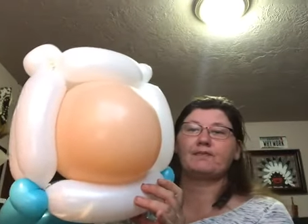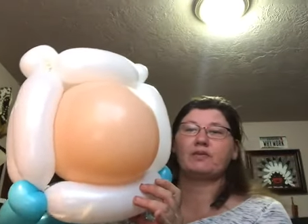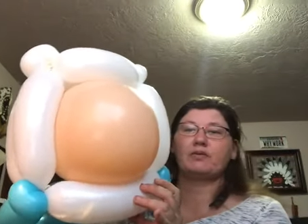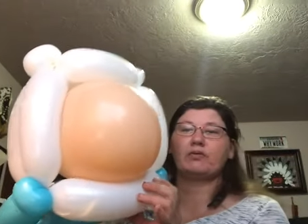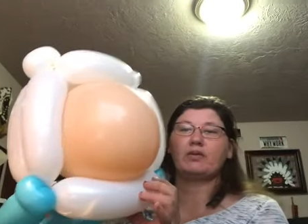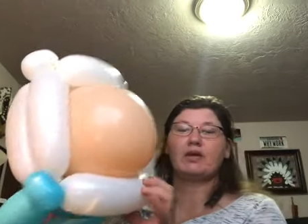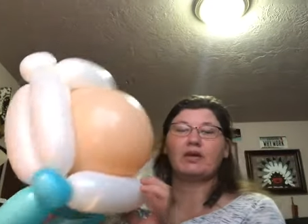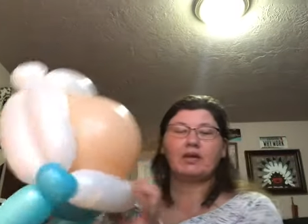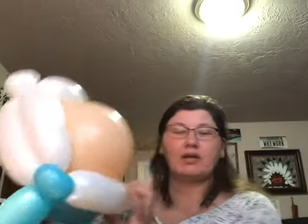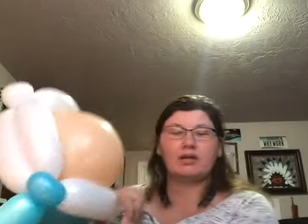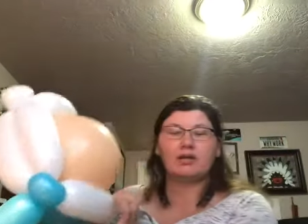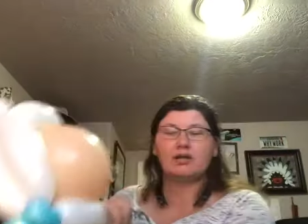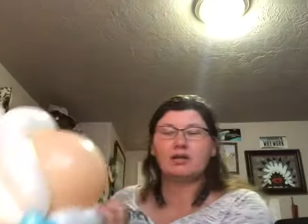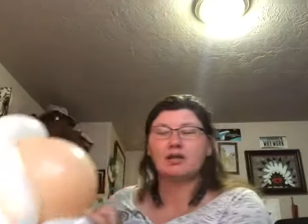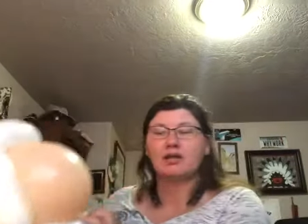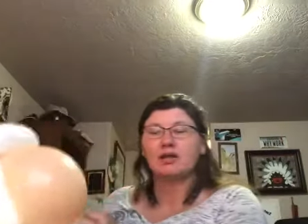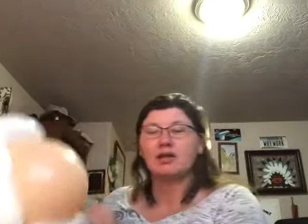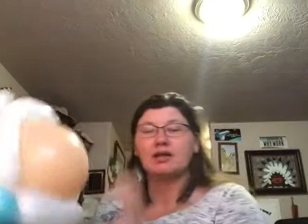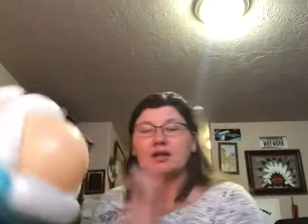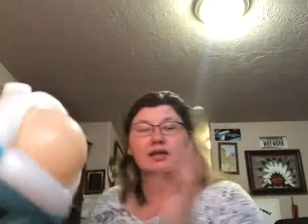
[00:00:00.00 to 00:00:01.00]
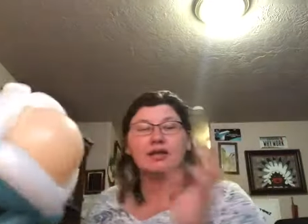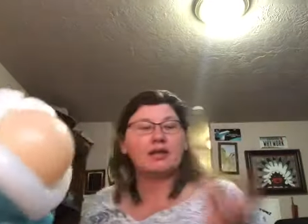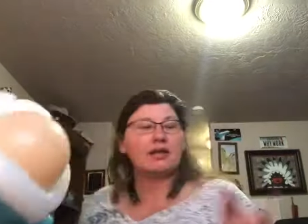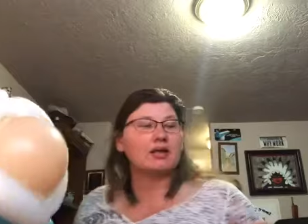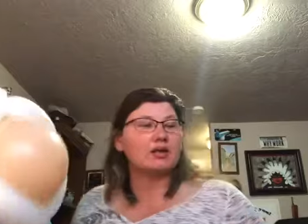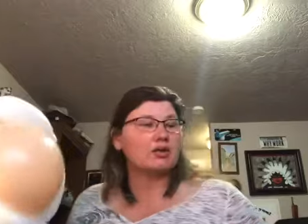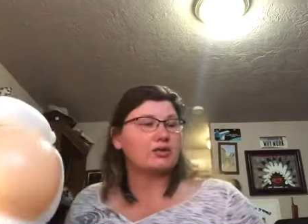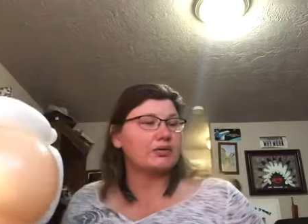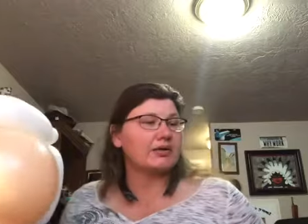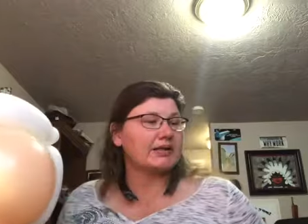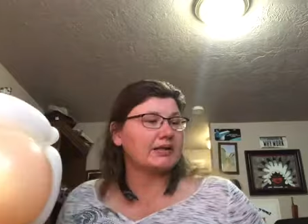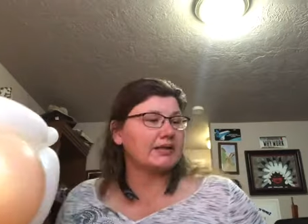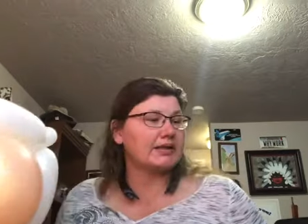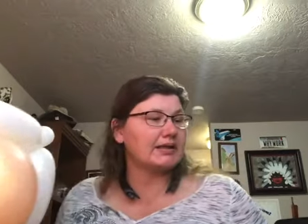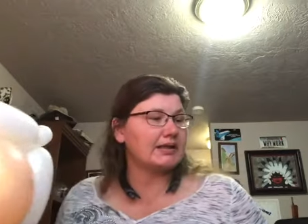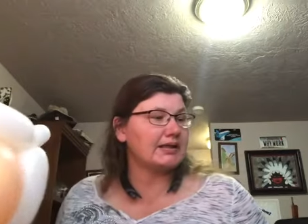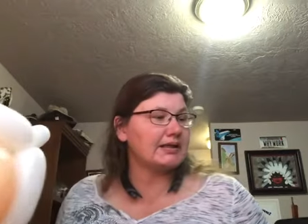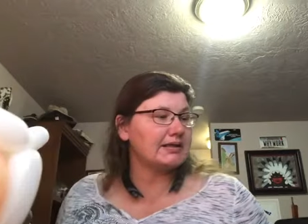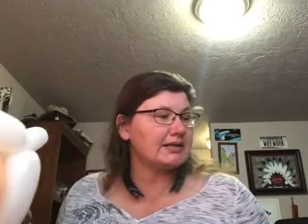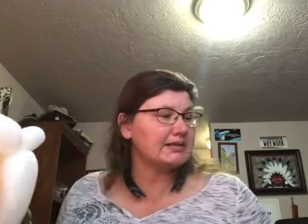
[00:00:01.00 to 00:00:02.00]
Okay, now quick
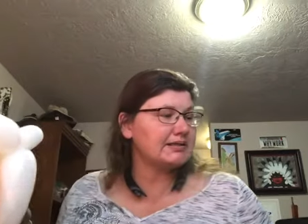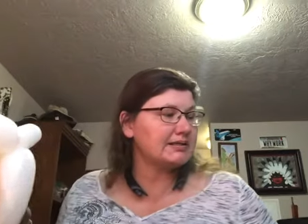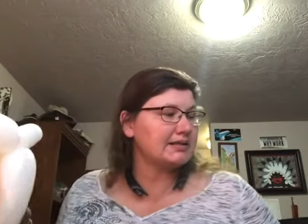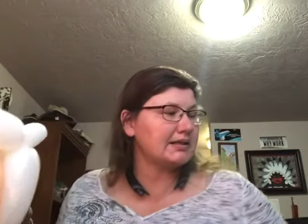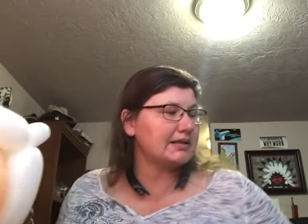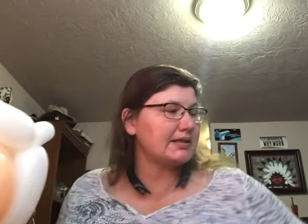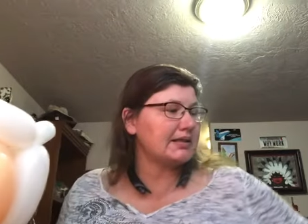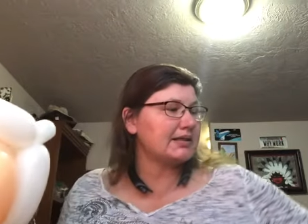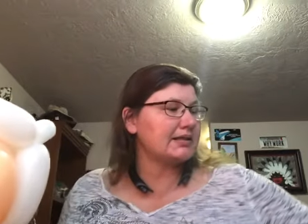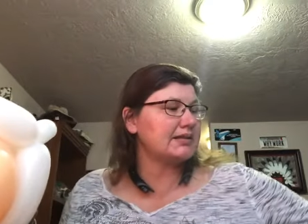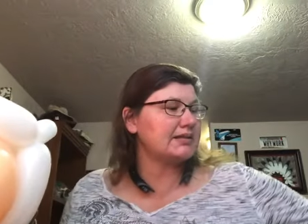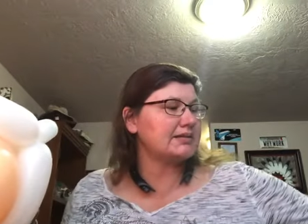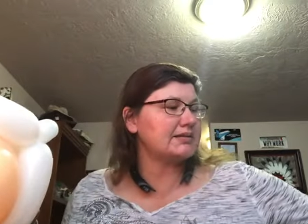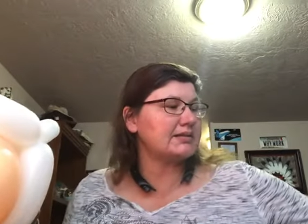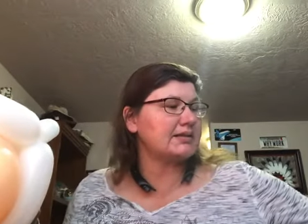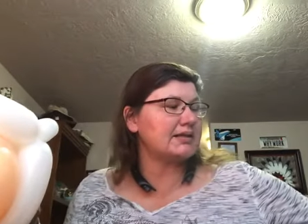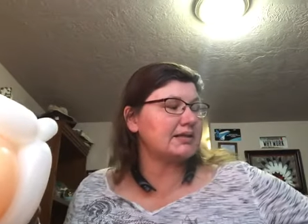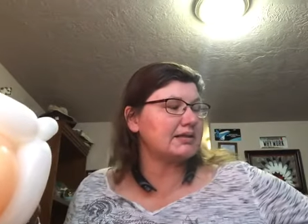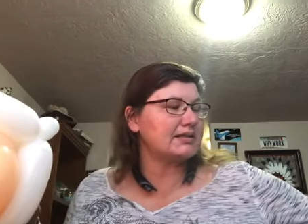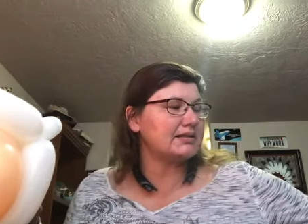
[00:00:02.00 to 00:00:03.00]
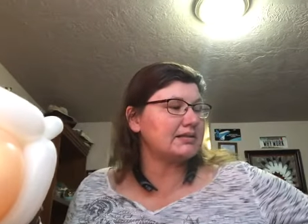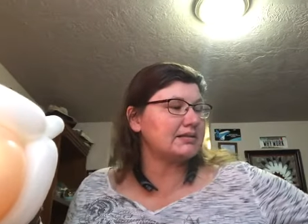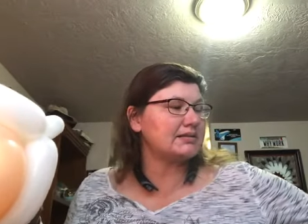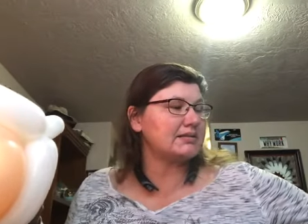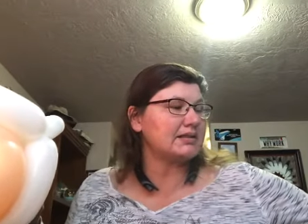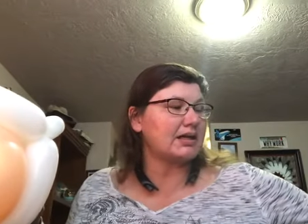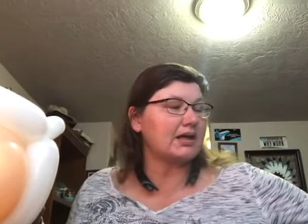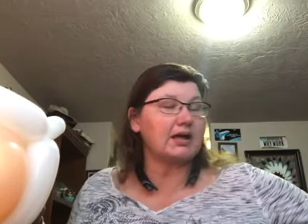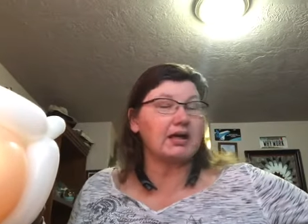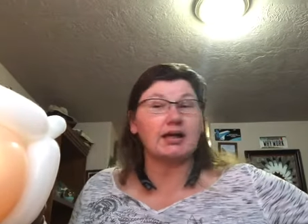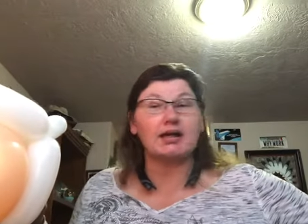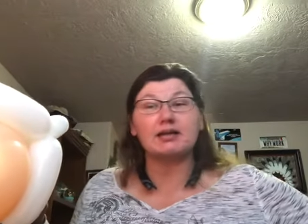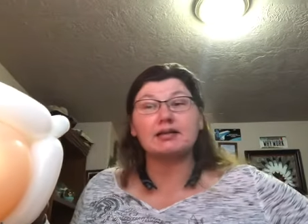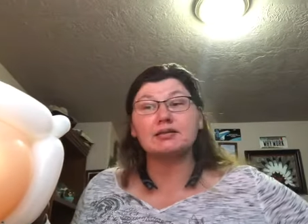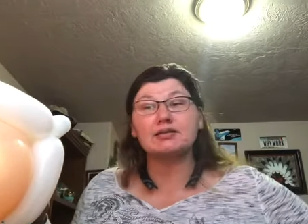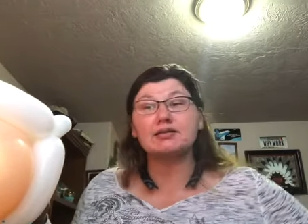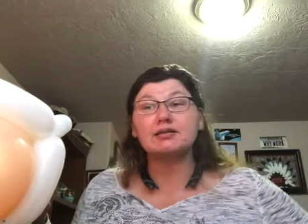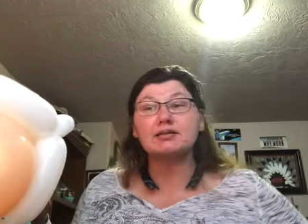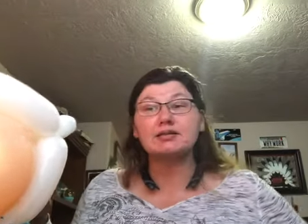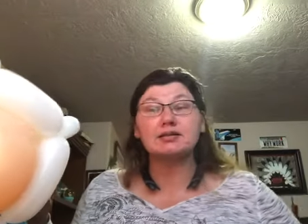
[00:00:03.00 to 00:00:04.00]
and easy is his
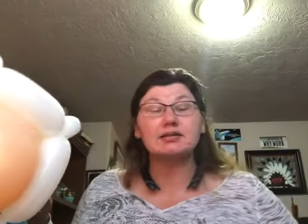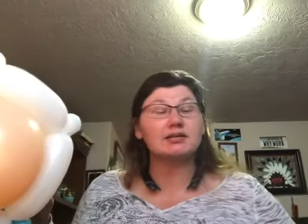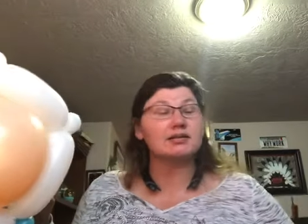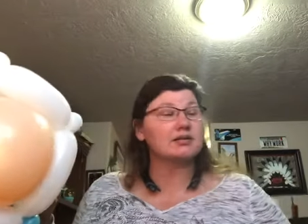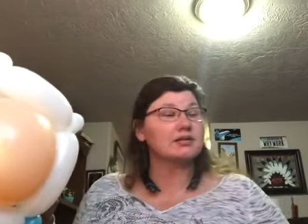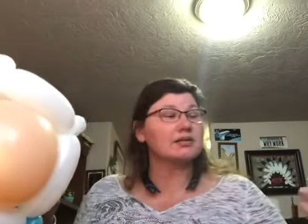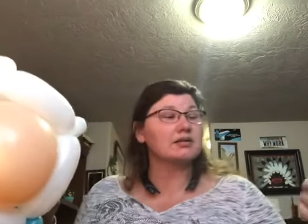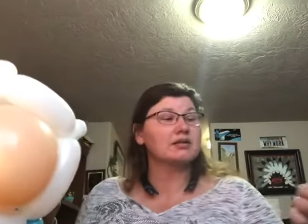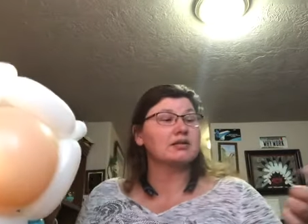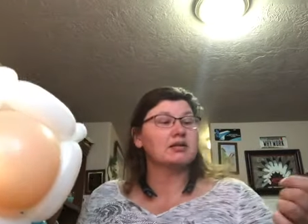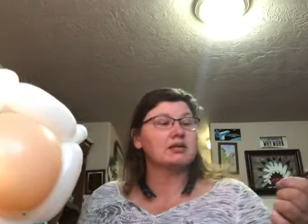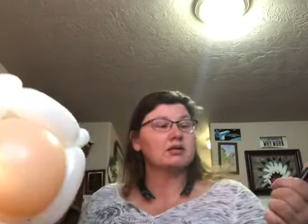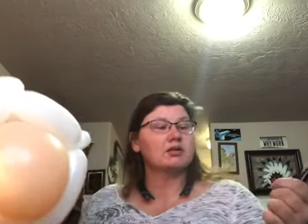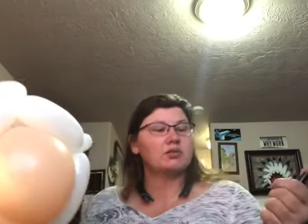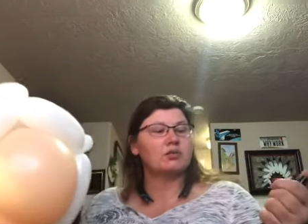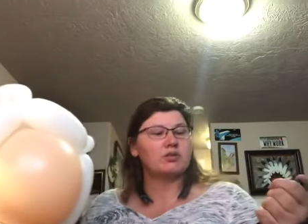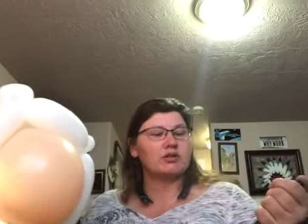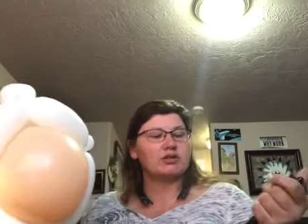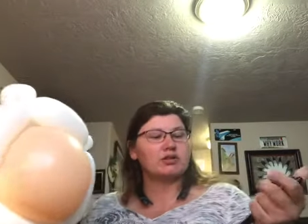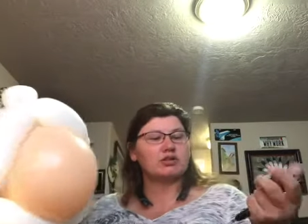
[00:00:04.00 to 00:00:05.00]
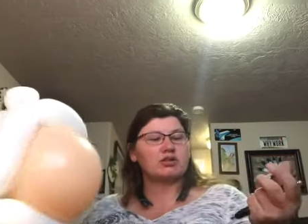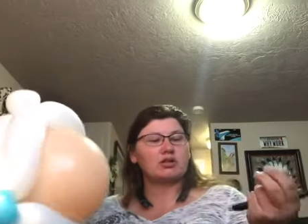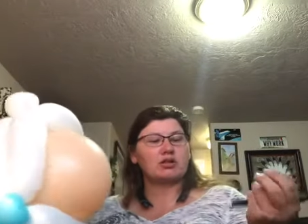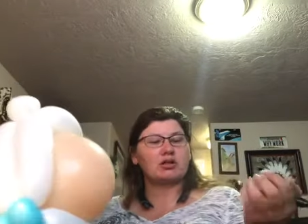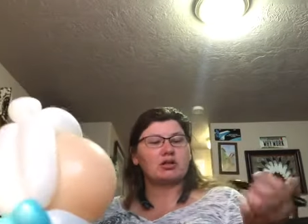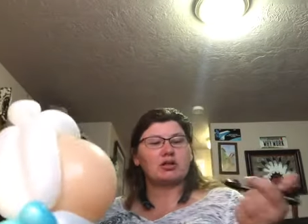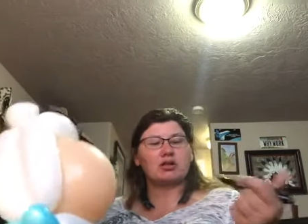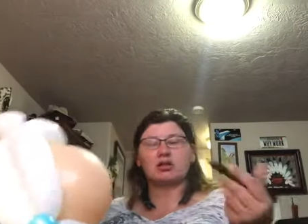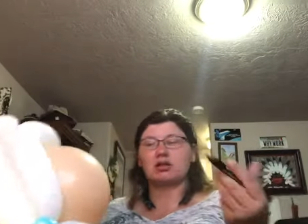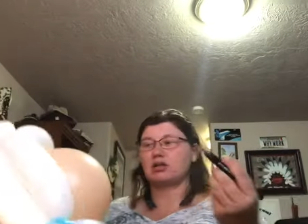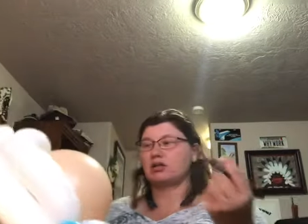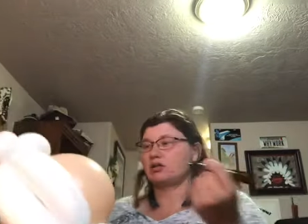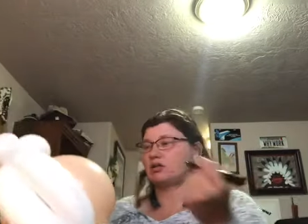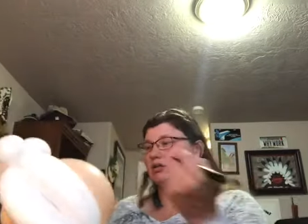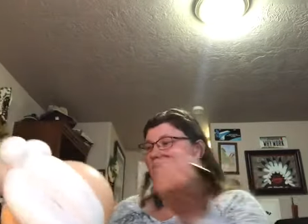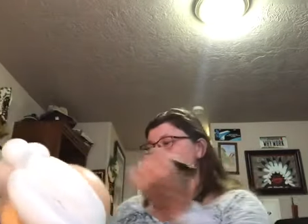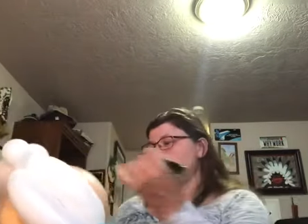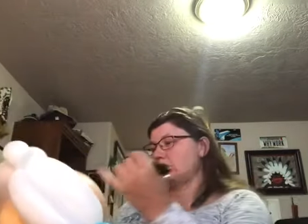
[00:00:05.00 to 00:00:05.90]
eyes, which are